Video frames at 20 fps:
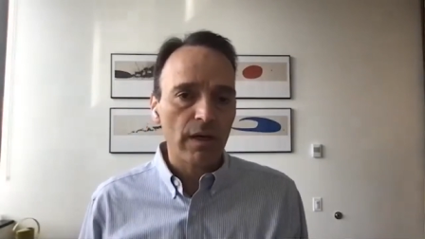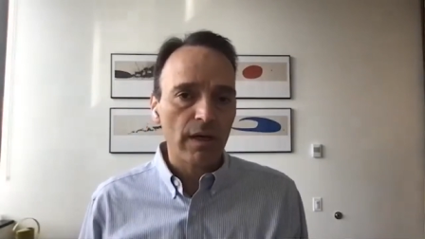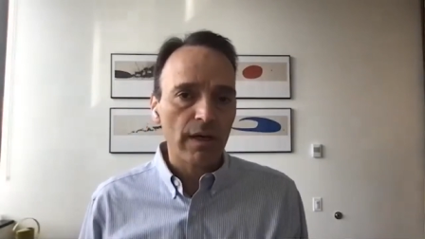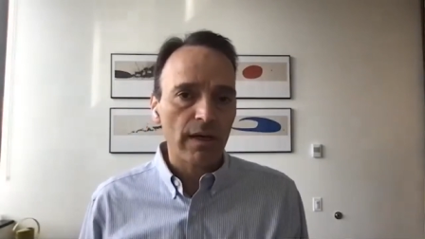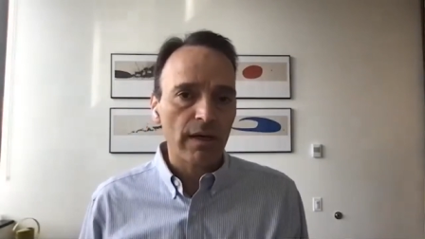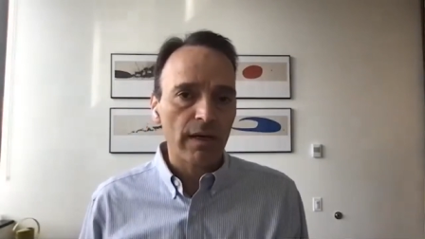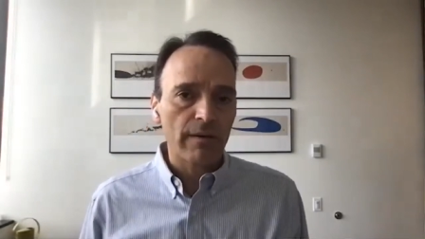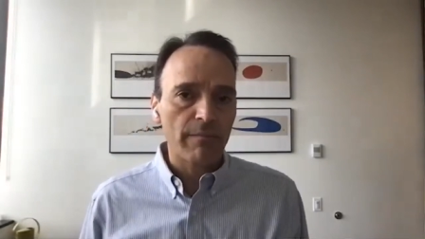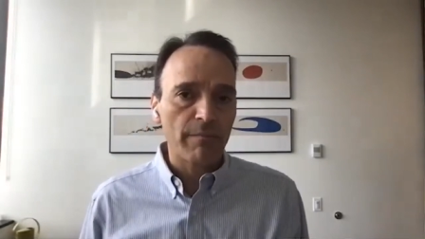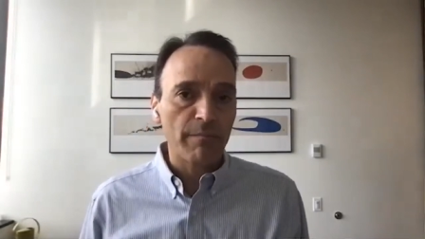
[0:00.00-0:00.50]

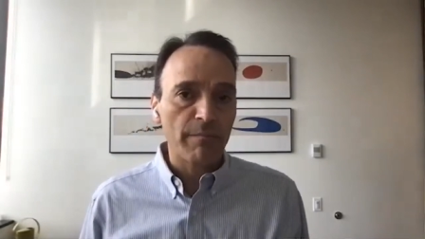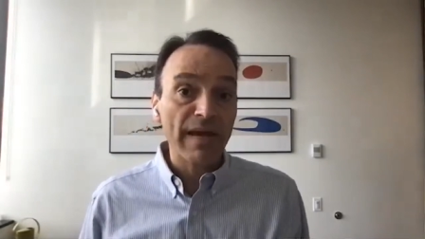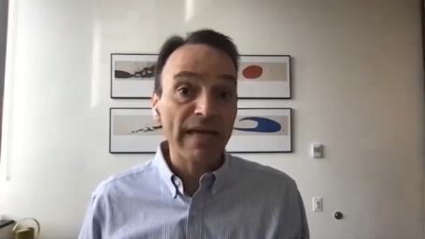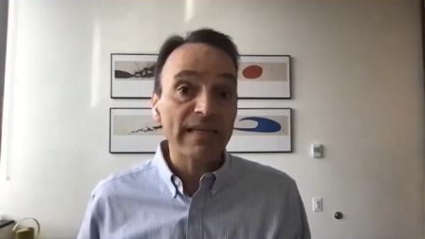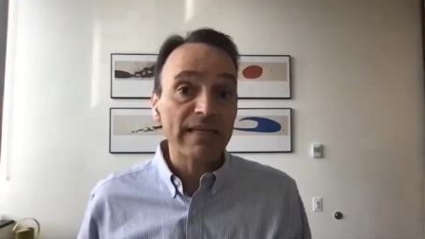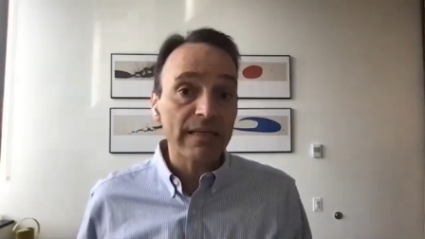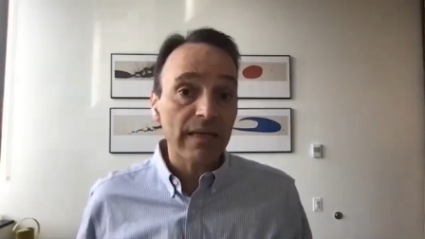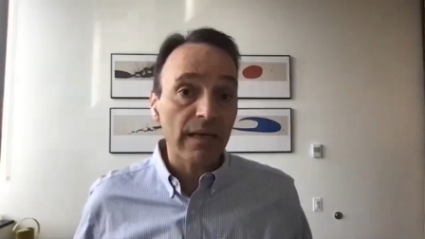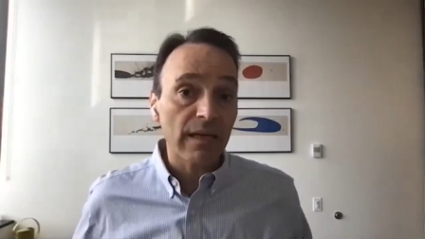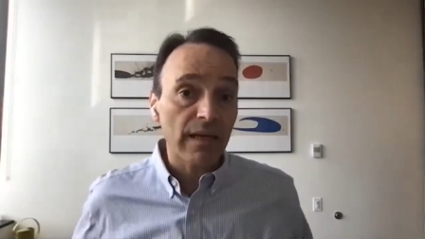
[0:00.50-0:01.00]
uh,
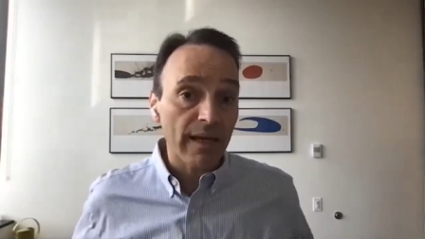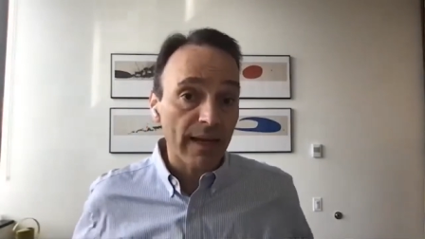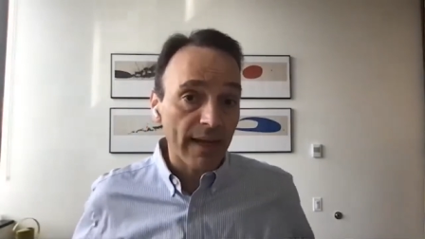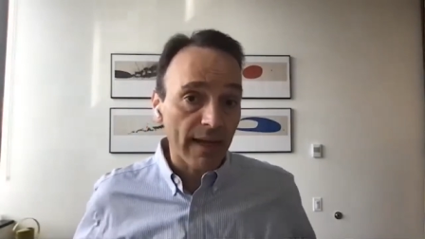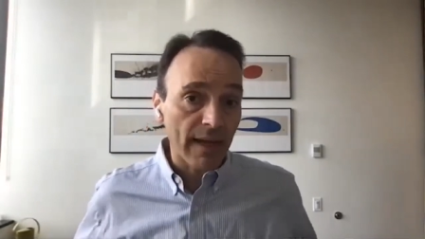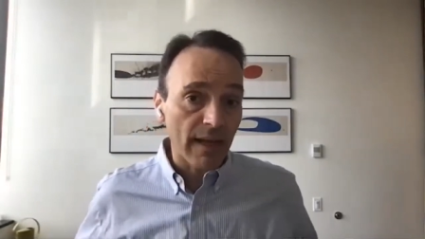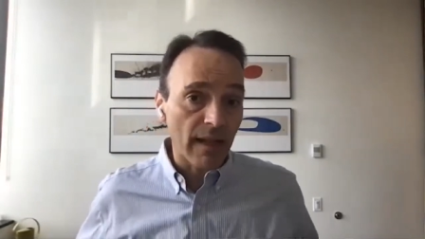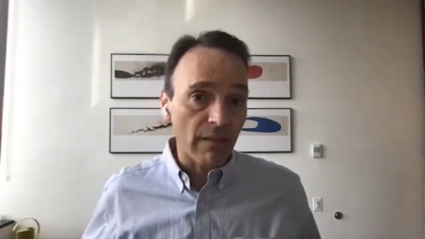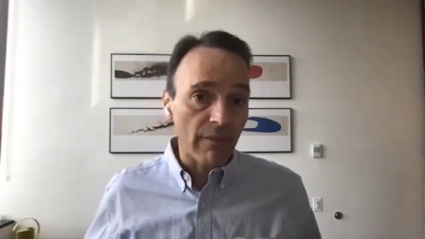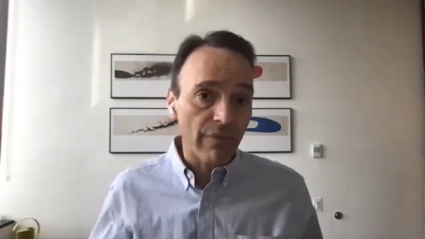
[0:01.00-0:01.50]
mental
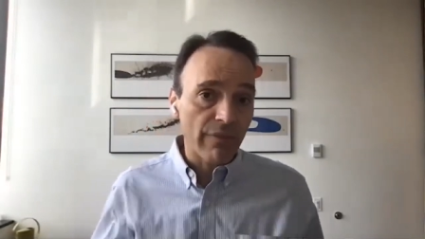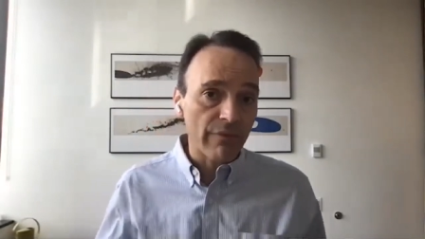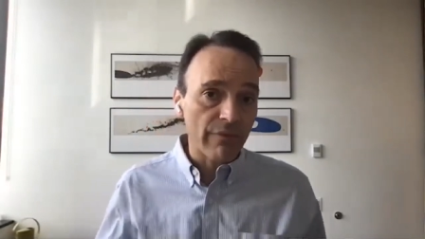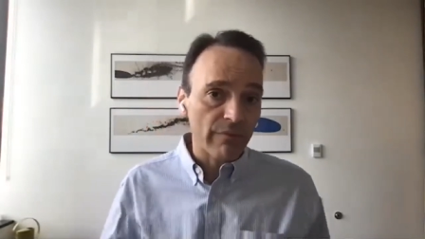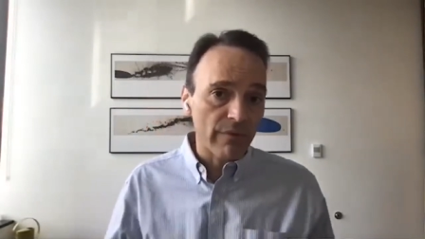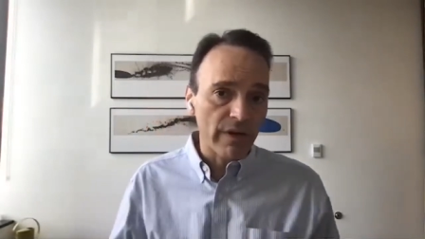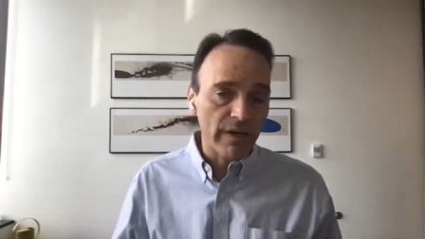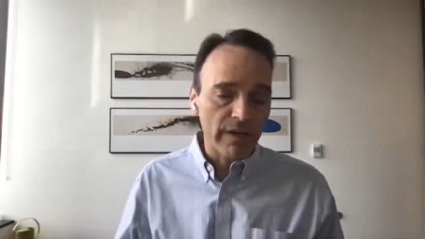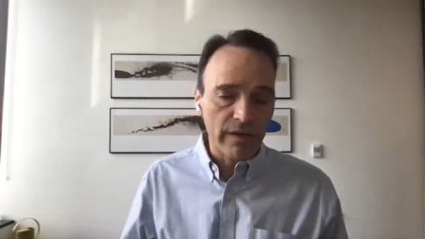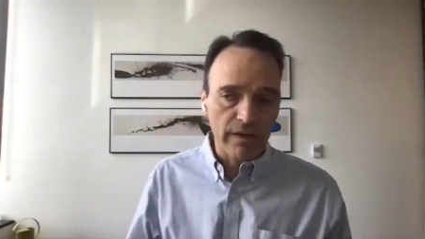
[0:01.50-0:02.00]
health,
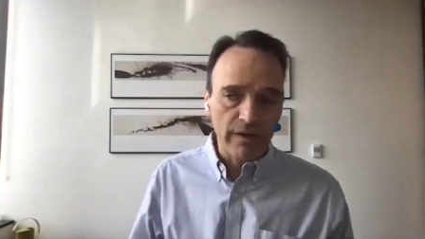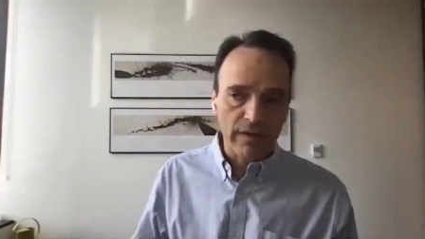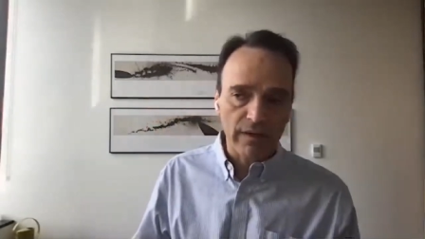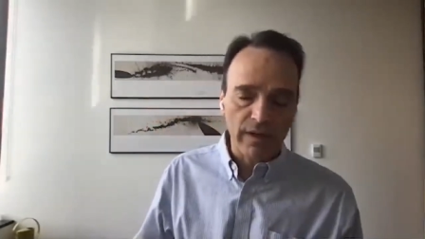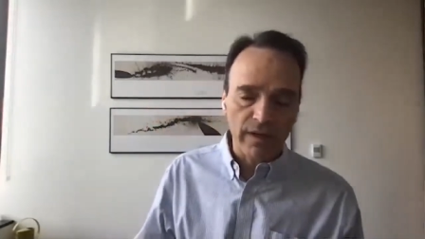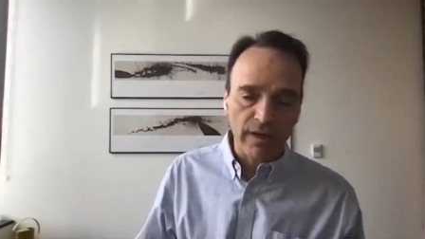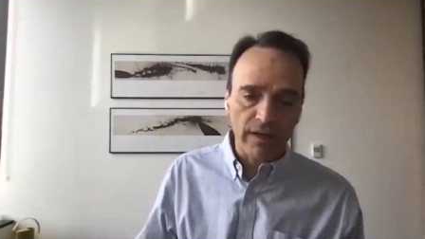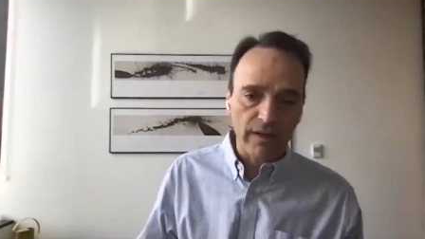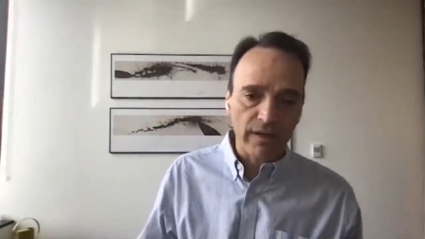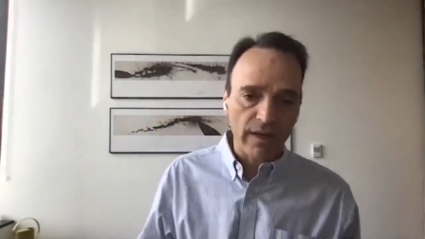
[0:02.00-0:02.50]
right?
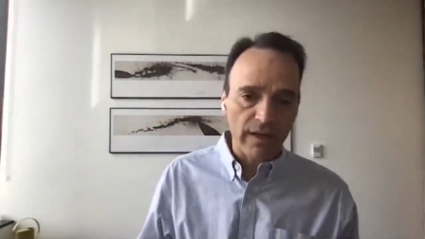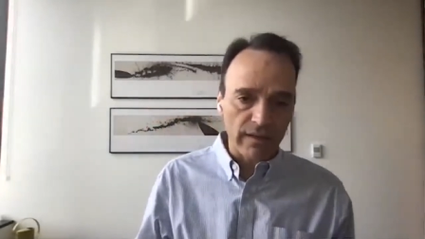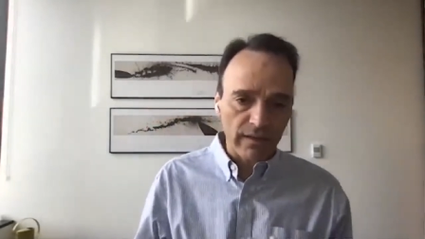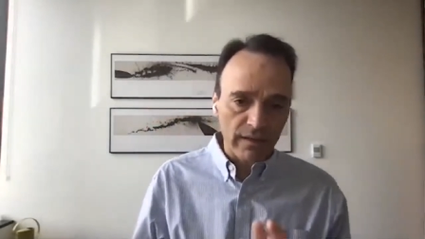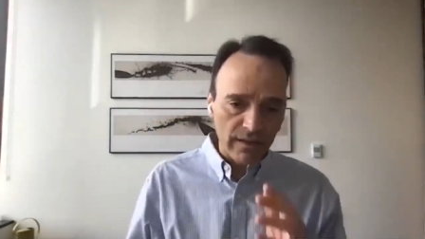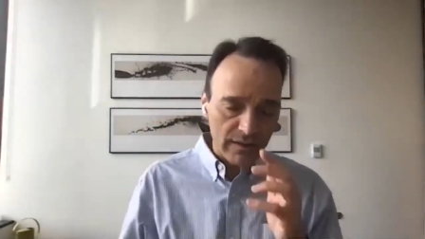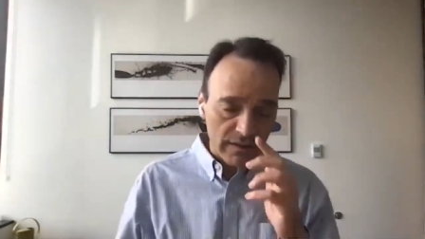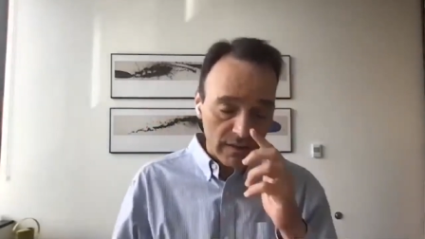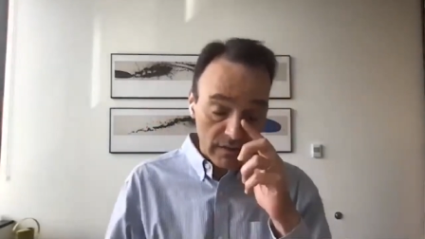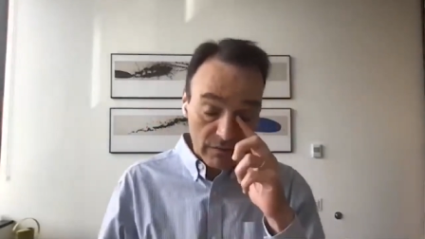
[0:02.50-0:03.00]
And, and
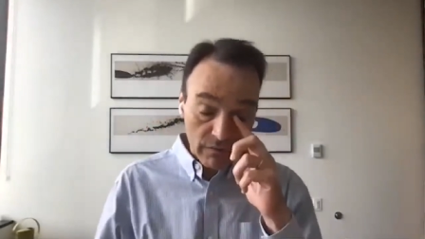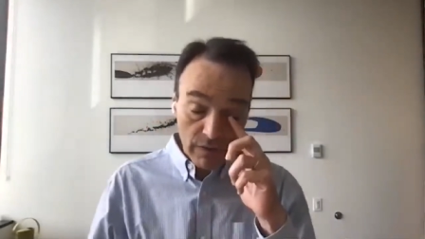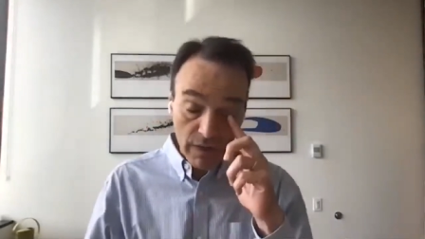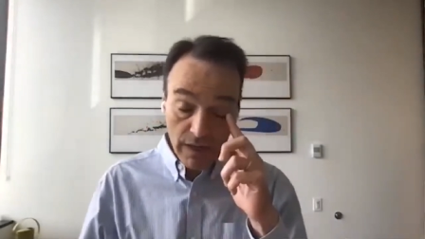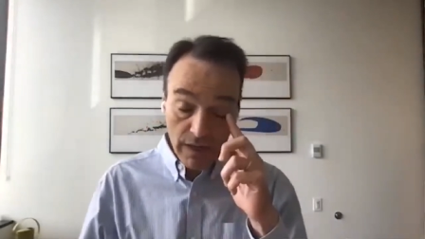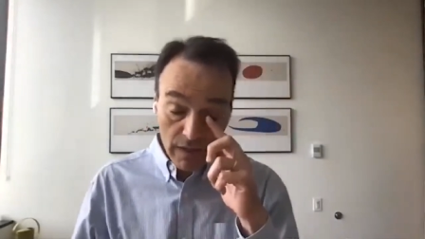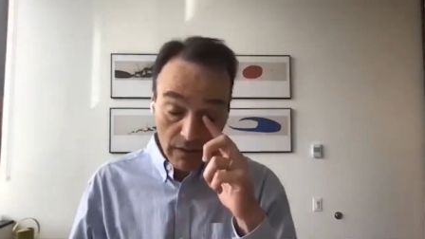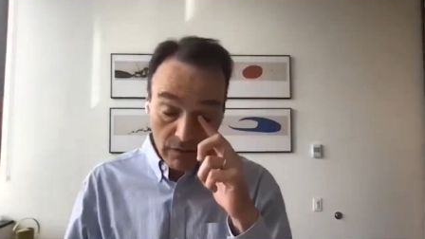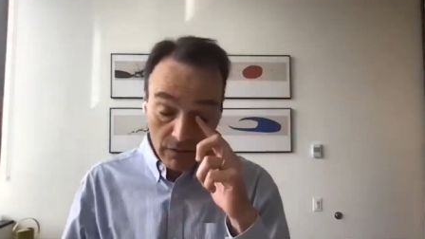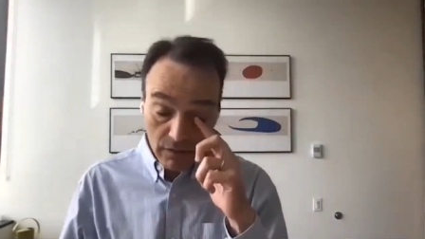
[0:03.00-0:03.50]
and this is really